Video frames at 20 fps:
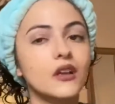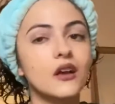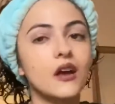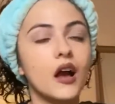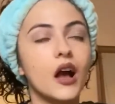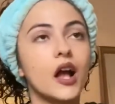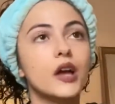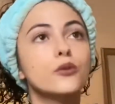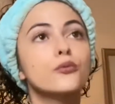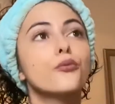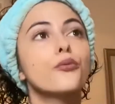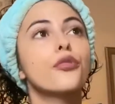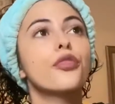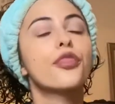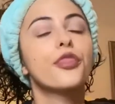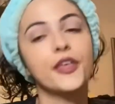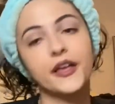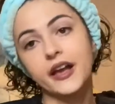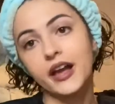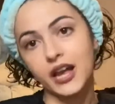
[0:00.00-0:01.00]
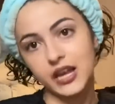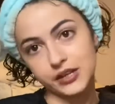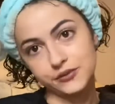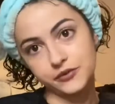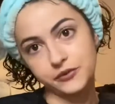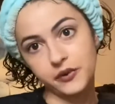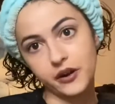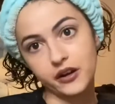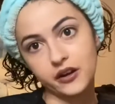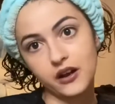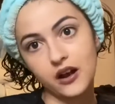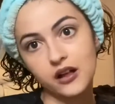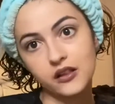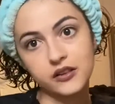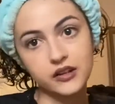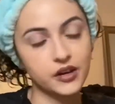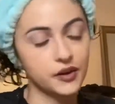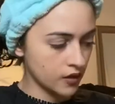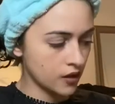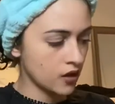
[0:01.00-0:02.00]
I don't think I have a red
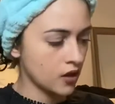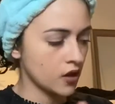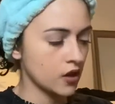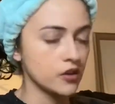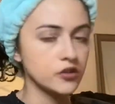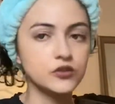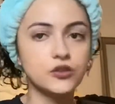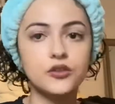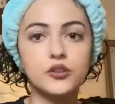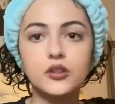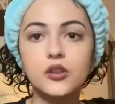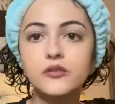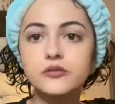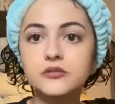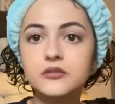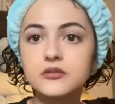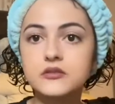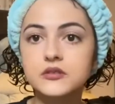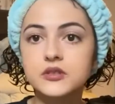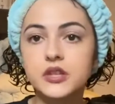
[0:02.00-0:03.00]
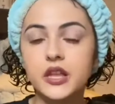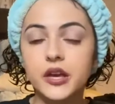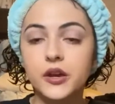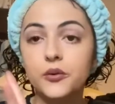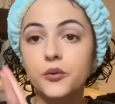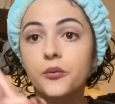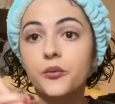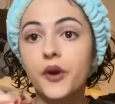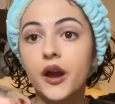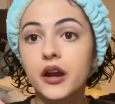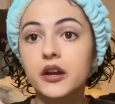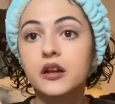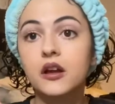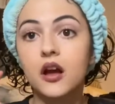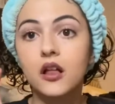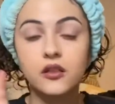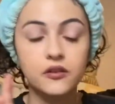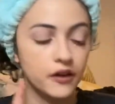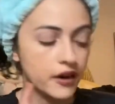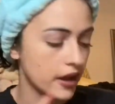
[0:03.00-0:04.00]
color. So the closest like red
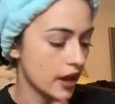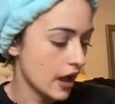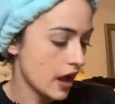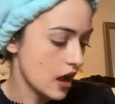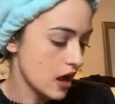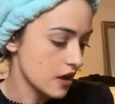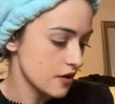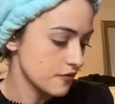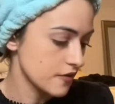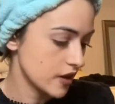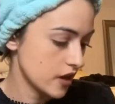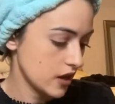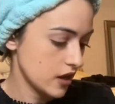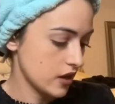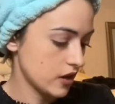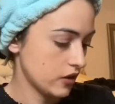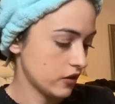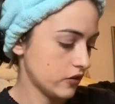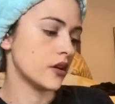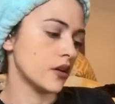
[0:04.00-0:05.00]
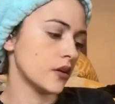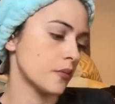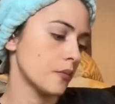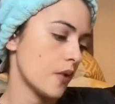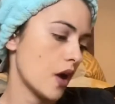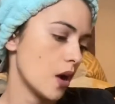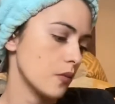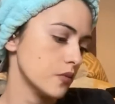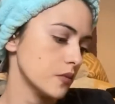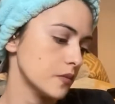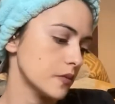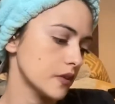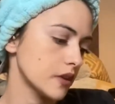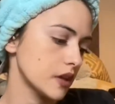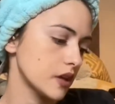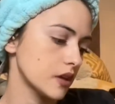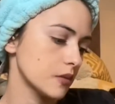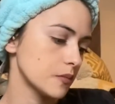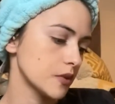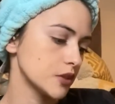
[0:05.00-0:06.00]
color I have is
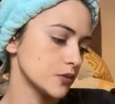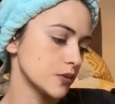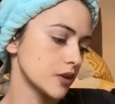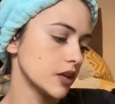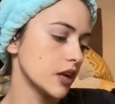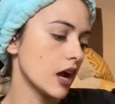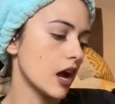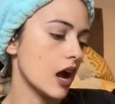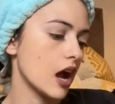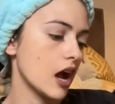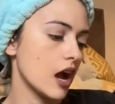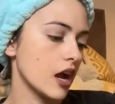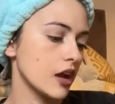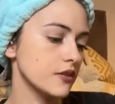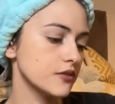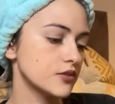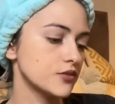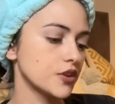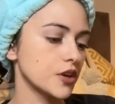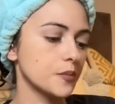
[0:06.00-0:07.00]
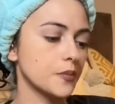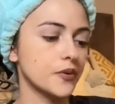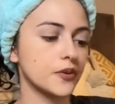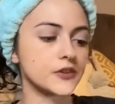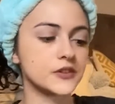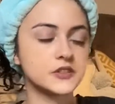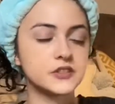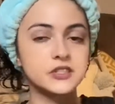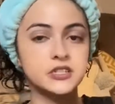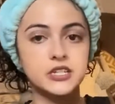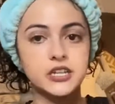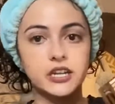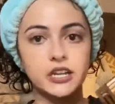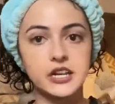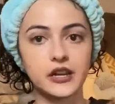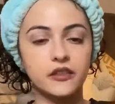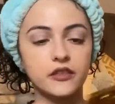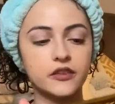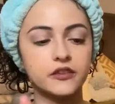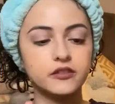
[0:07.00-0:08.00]
probably between Hive, Drip, or
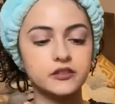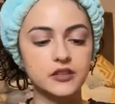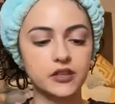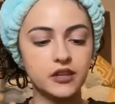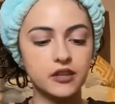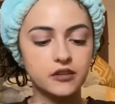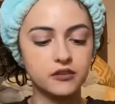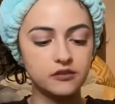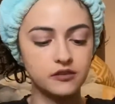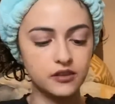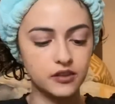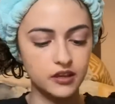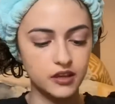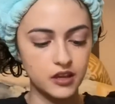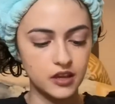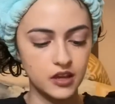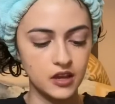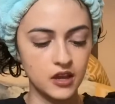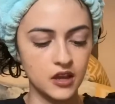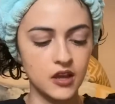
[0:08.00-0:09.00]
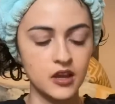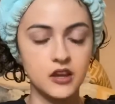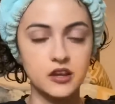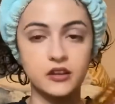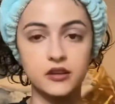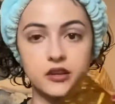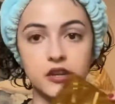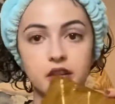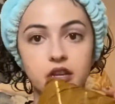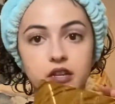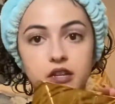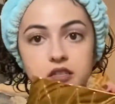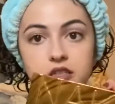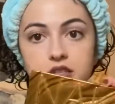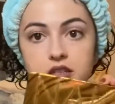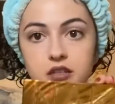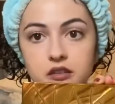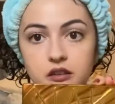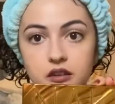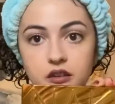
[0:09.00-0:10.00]
Sting. This is the
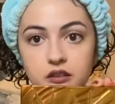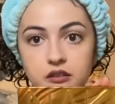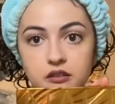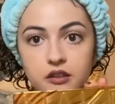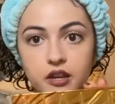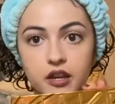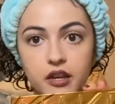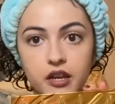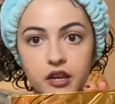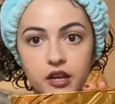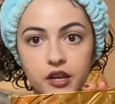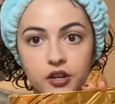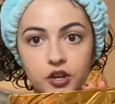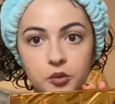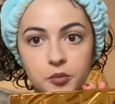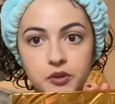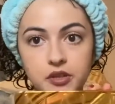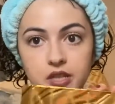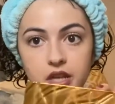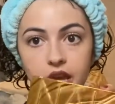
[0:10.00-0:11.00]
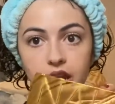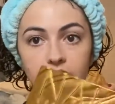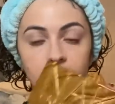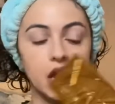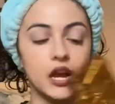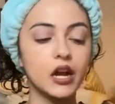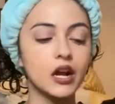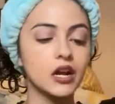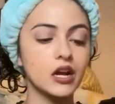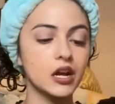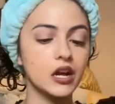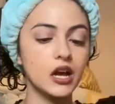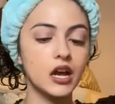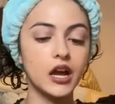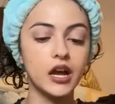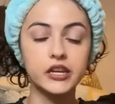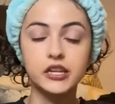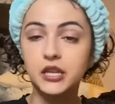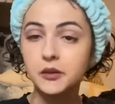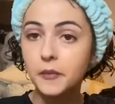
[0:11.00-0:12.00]
Naked, Naked Urban Decay
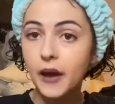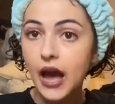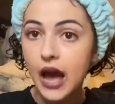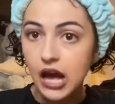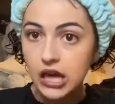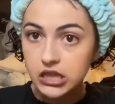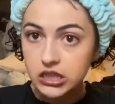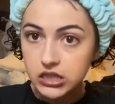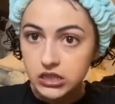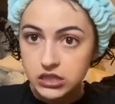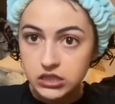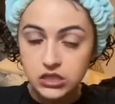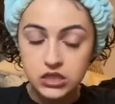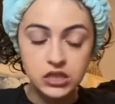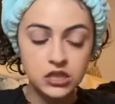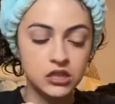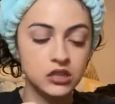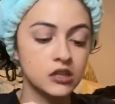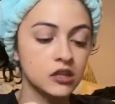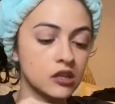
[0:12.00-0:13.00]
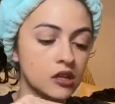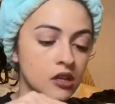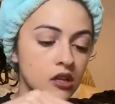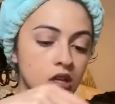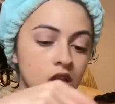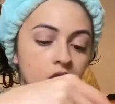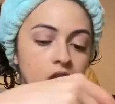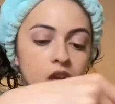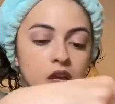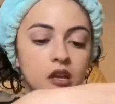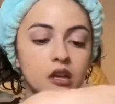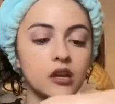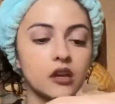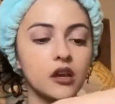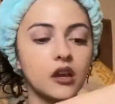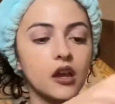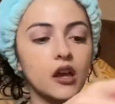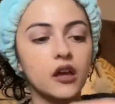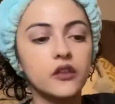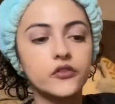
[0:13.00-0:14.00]
Honey Palette.
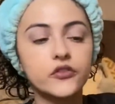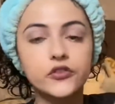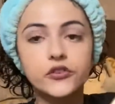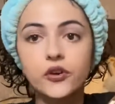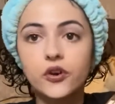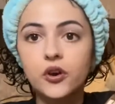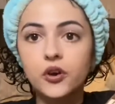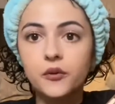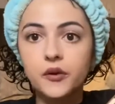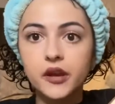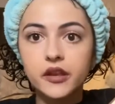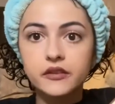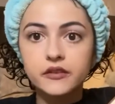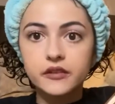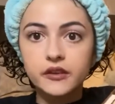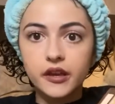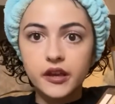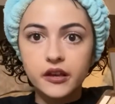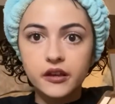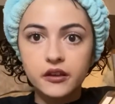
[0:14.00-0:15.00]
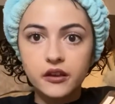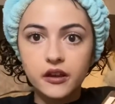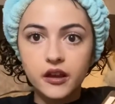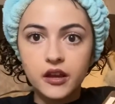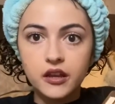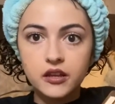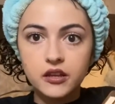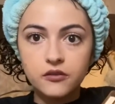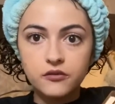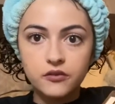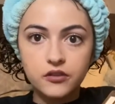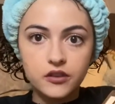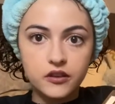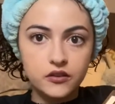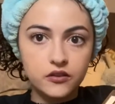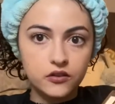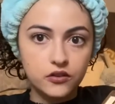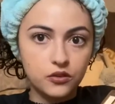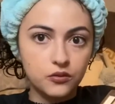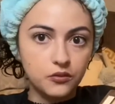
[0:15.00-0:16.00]
And so it's like any of
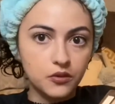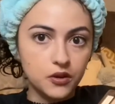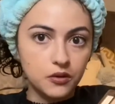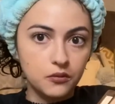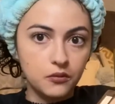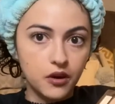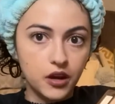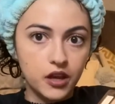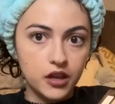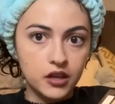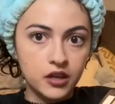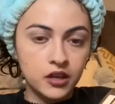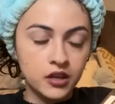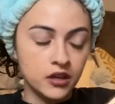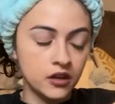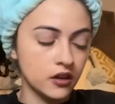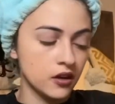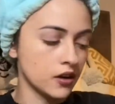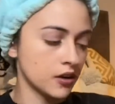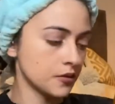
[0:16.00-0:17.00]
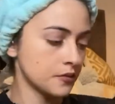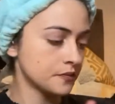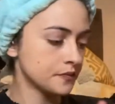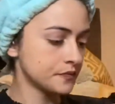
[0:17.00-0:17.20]
these three right here.